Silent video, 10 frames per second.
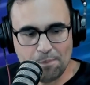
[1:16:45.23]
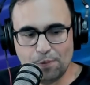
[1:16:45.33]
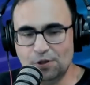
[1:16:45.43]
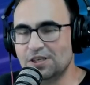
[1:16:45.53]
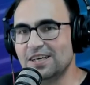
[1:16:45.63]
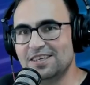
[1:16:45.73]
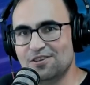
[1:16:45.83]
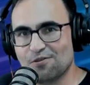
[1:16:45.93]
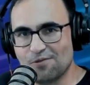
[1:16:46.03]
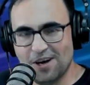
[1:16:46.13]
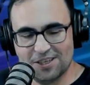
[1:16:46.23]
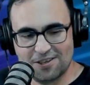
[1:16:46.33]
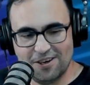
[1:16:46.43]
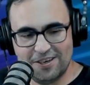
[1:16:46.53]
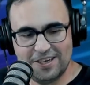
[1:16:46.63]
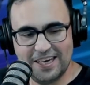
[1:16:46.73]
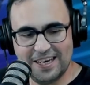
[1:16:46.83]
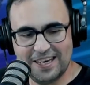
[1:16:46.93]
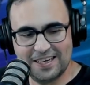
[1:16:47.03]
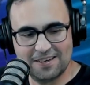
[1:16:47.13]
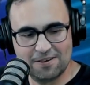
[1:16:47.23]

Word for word: pushing your ROS learning.